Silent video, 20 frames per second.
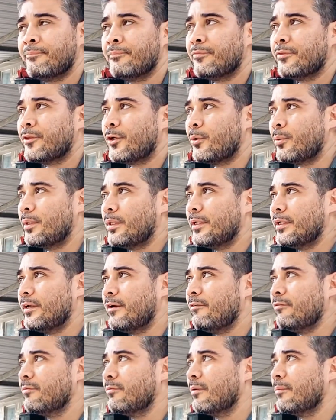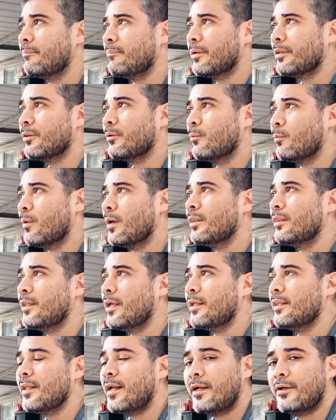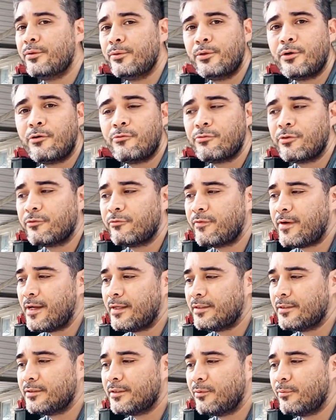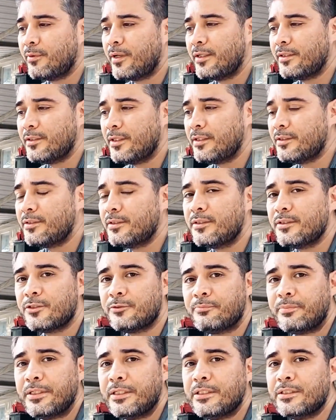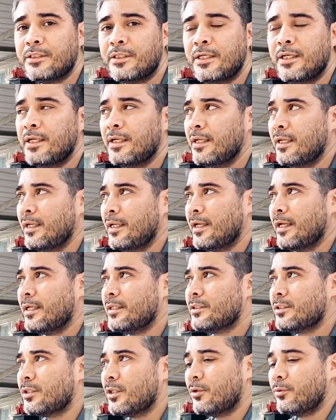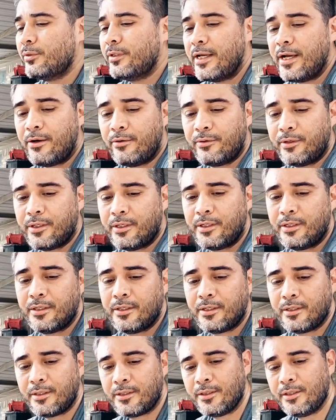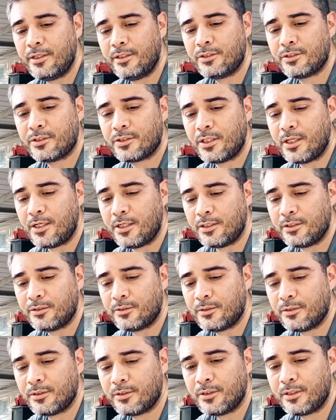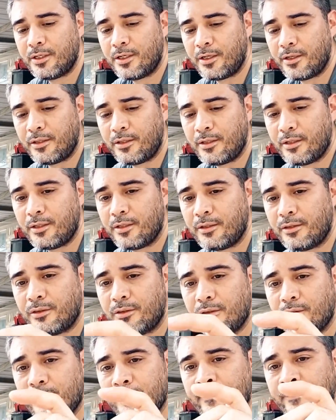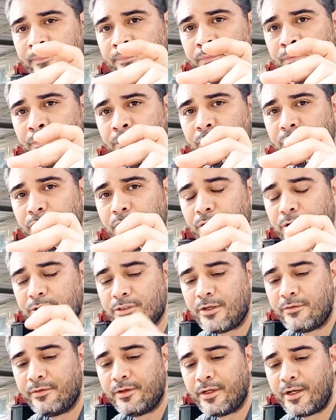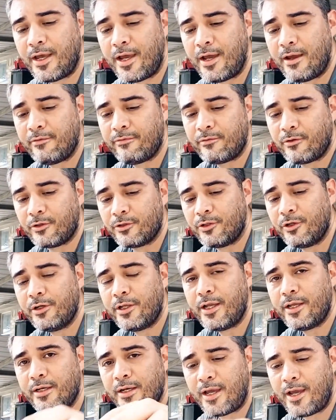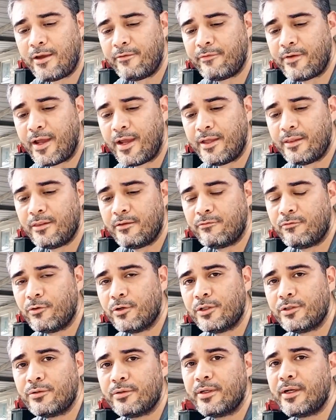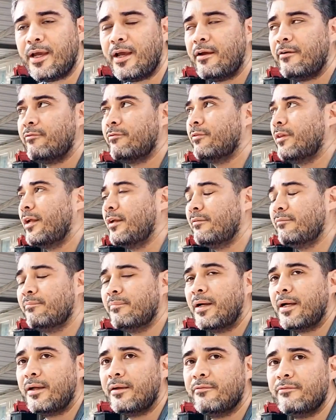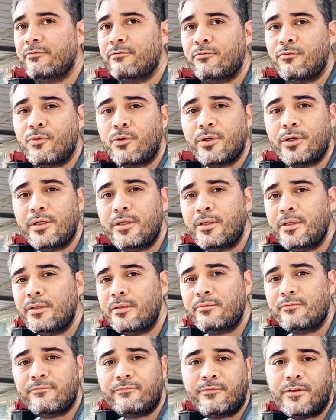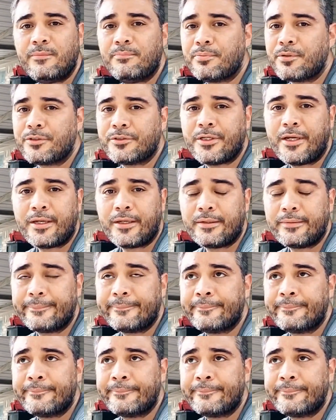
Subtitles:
thoroughly enough. But the one thing that I do know for a fact is that when I tested the speeds, it slowed down these slugs, the 37.5 or 38.5 and the 43.5, like by 40 feet per second.